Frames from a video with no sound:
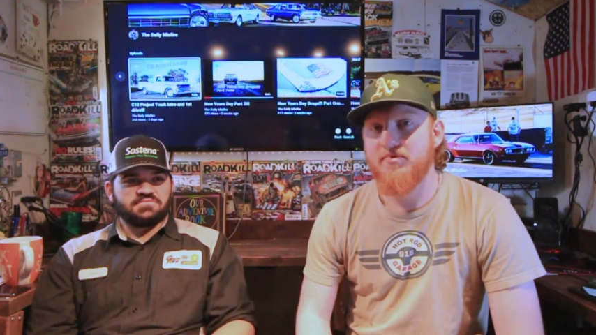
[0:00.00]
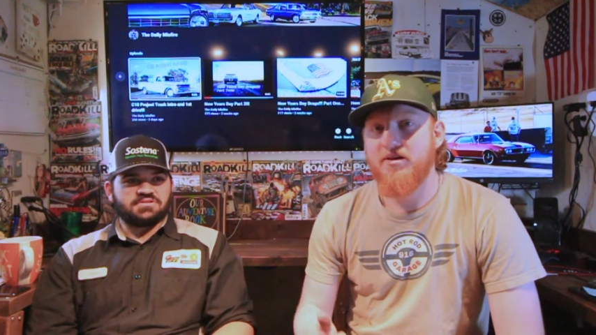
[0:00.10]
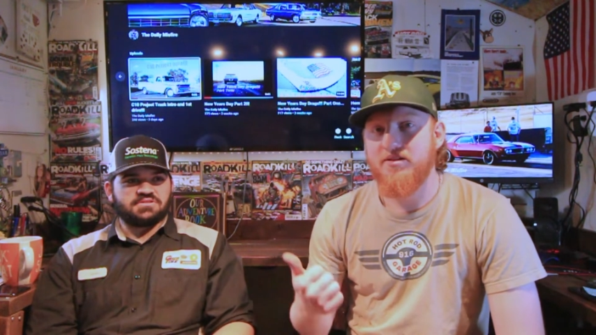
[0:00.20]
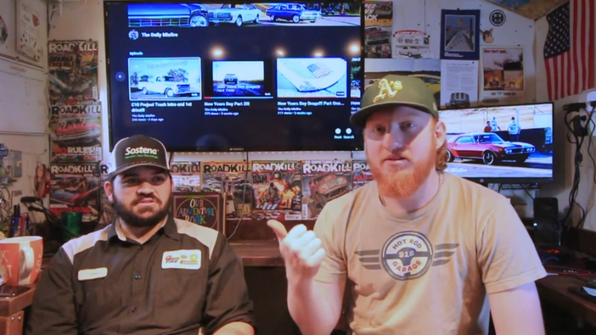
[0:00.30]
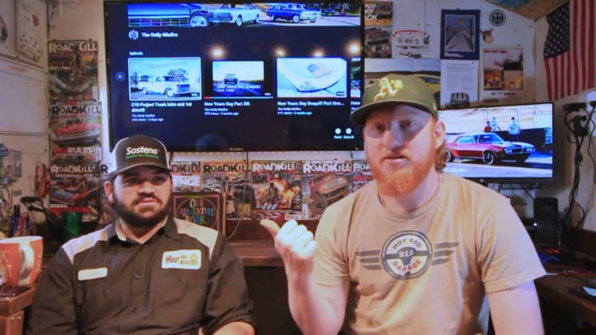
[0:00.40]

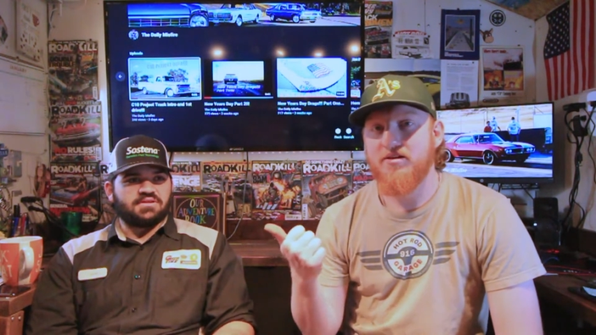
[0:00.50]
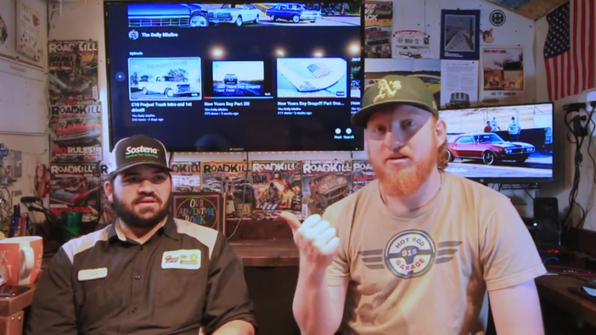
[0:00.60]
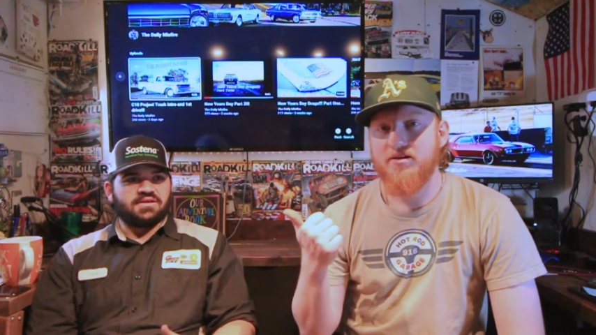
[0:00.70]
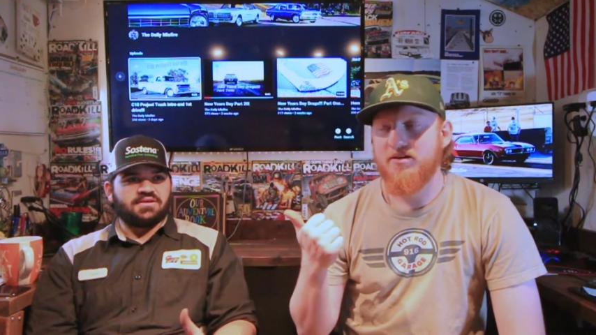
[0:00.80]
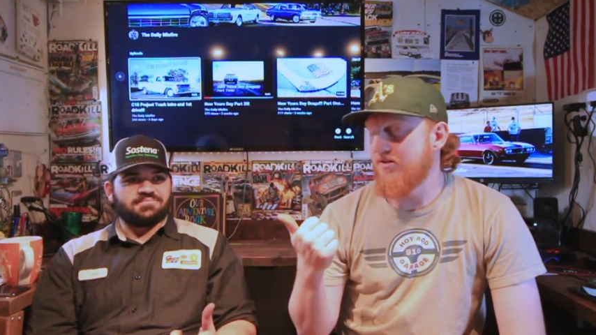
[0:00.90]
Speaker 1: The,
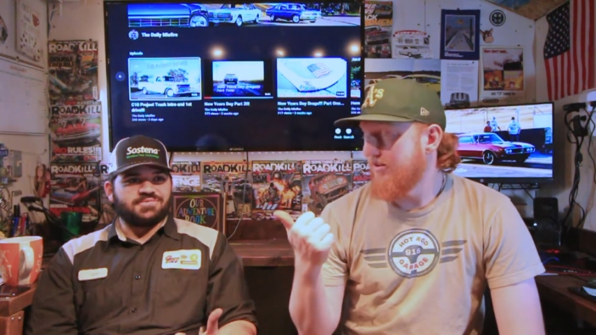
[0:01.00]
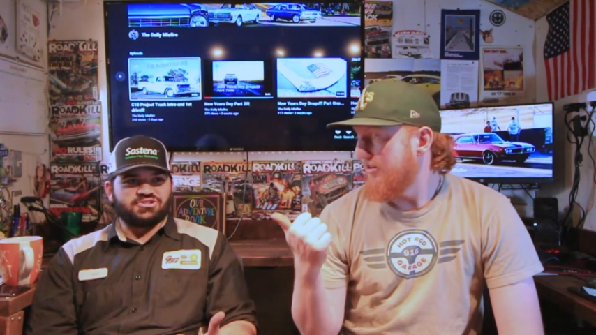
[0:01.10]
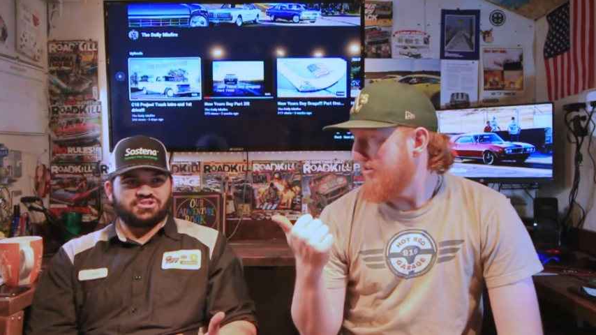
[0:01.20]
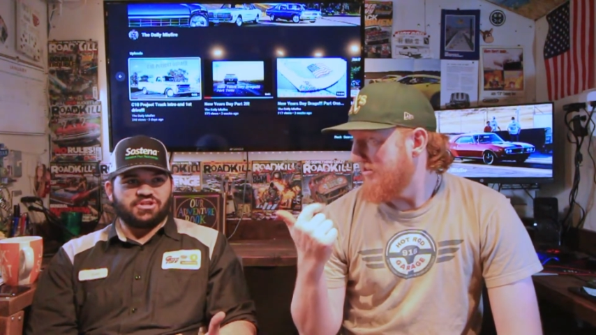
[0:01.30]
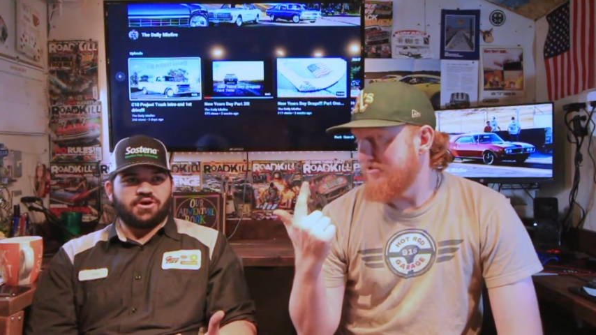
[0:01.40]
the,
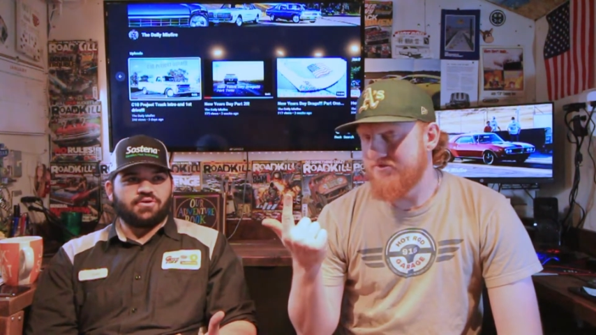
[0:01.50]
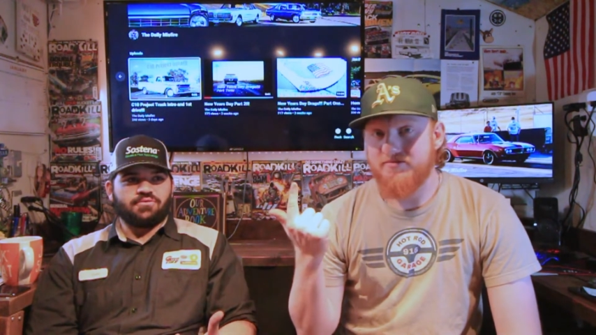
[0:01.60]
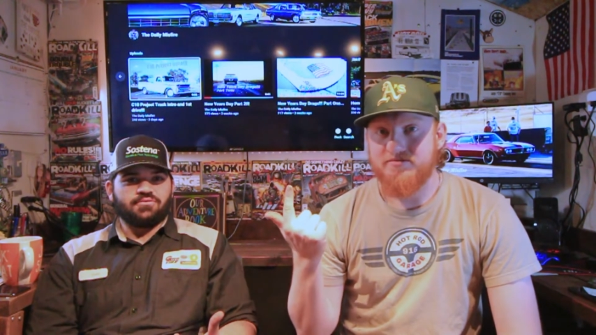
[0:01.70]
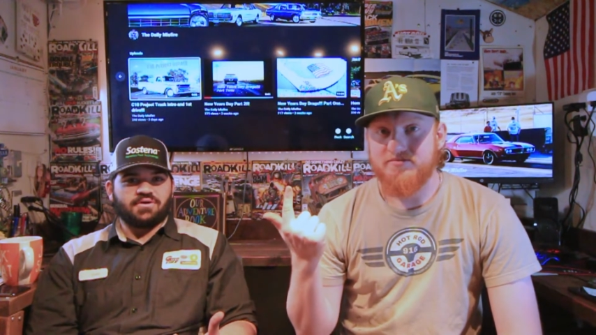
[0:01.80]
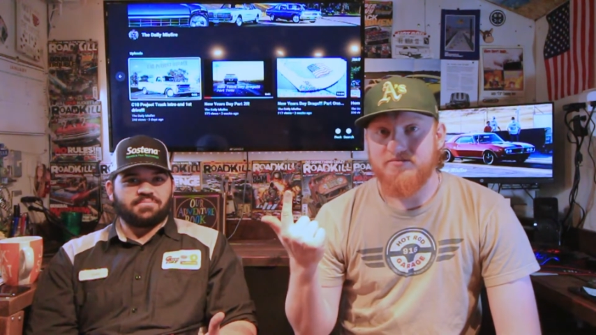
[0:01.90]
the
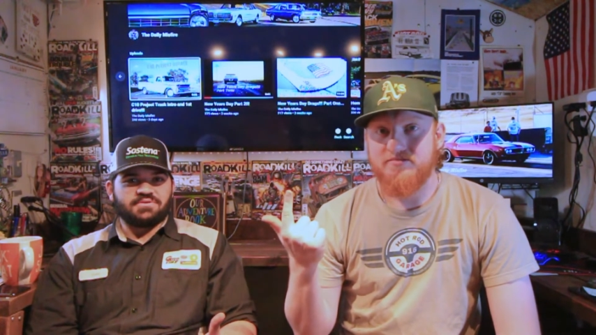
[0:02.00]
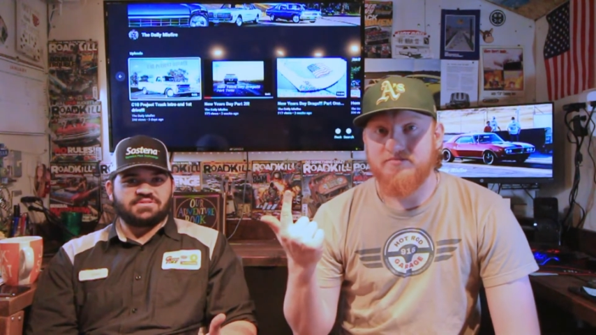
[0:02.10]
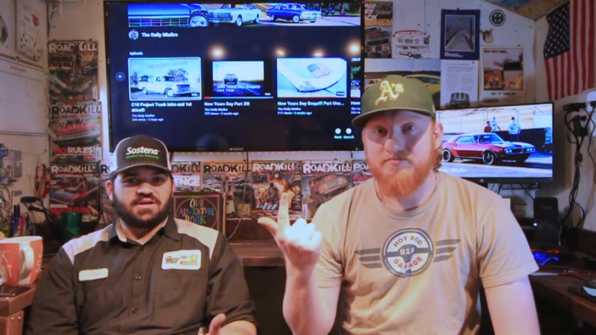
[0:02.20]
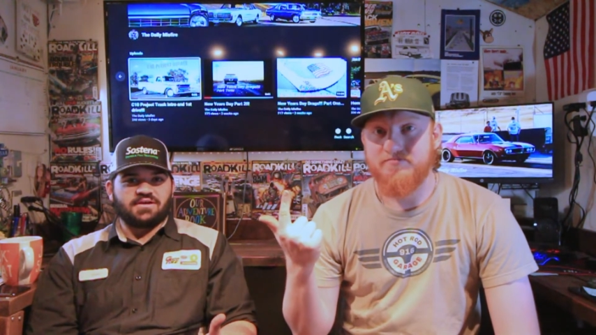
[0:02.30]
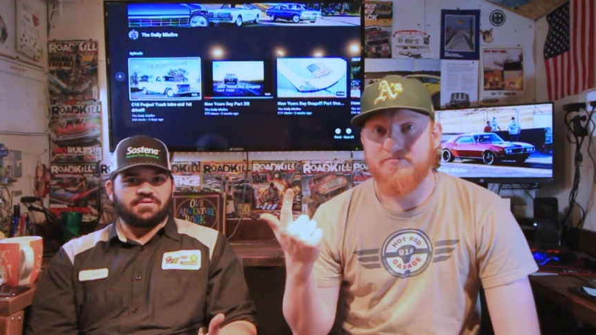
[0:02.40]
snow up
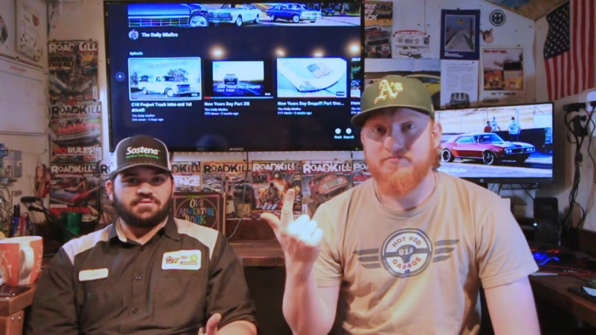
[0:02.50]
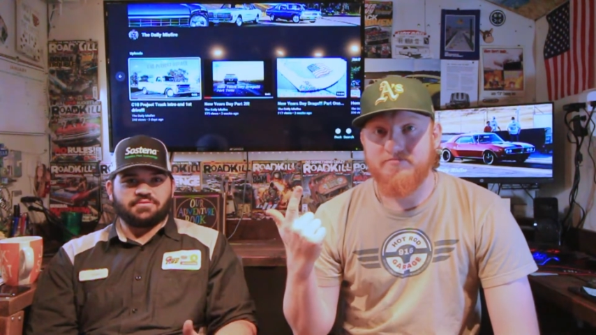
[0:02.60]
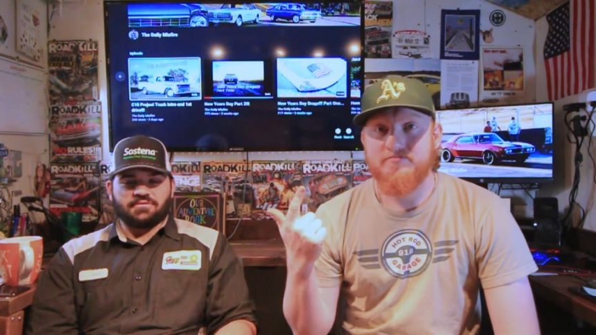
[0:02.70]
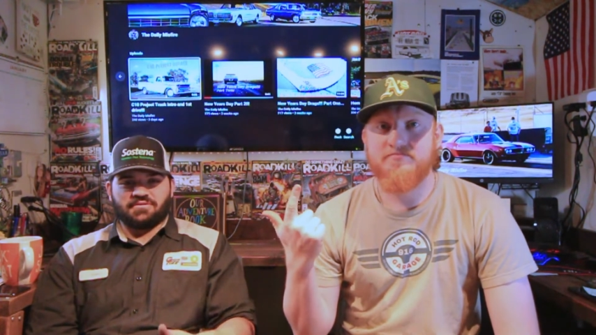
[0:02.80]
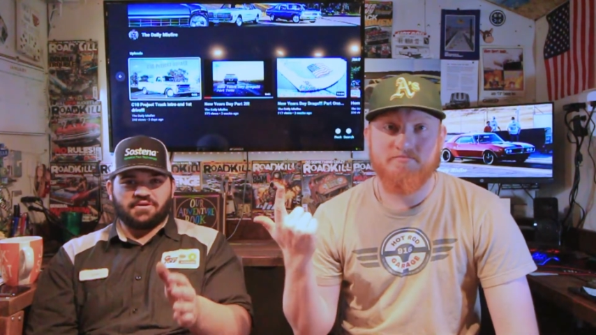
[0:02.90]
in
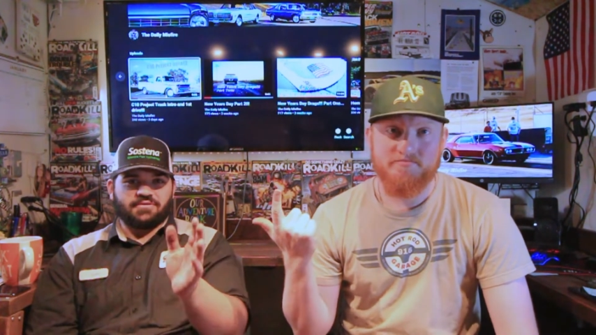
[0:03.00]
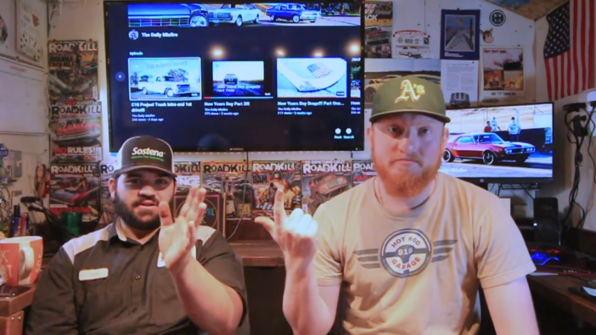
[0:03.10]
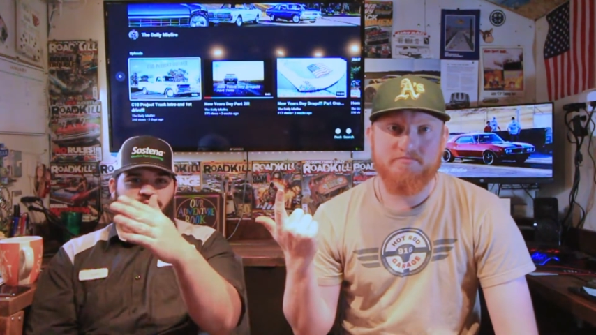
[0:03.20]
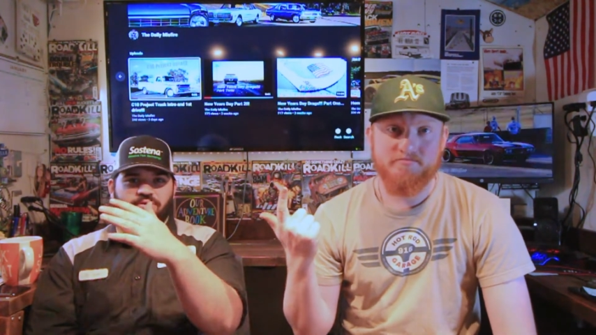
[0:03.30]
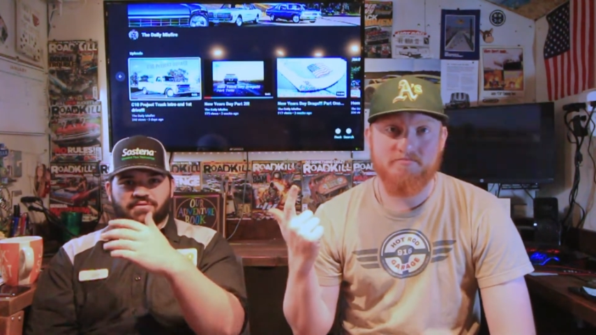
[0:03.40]
Tahoe or you know
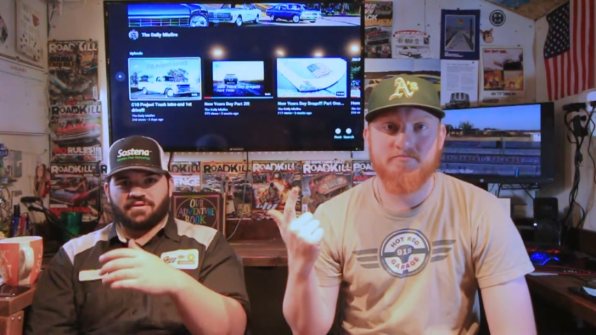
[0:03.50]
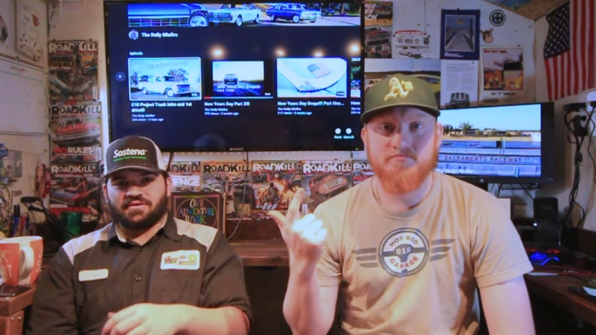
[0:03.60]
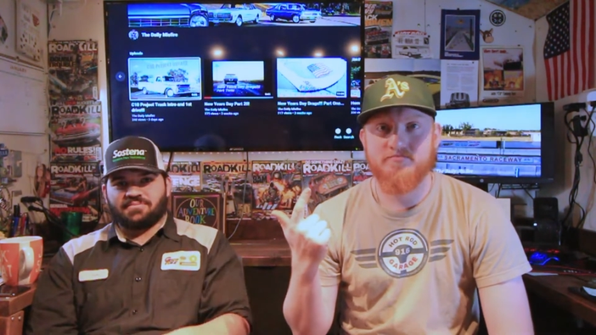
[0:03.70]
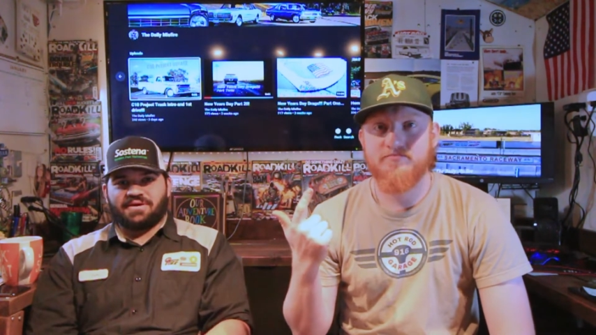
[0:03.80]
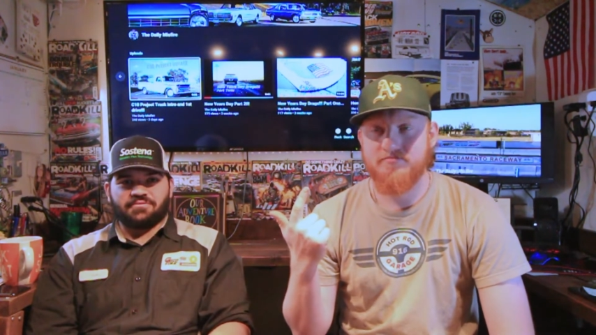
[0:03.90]
anywhere
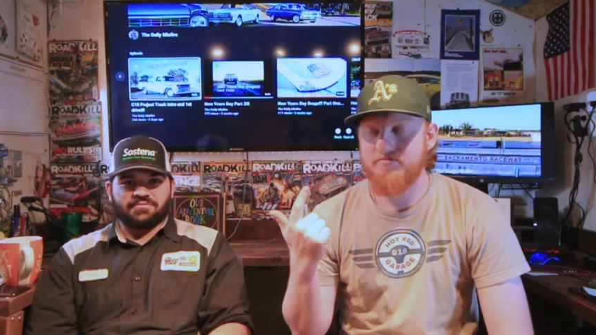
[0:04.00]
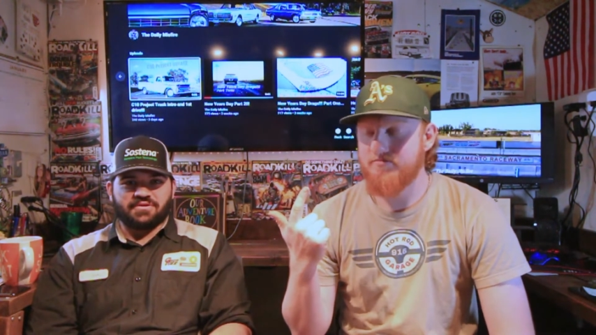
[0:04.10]
along the mountain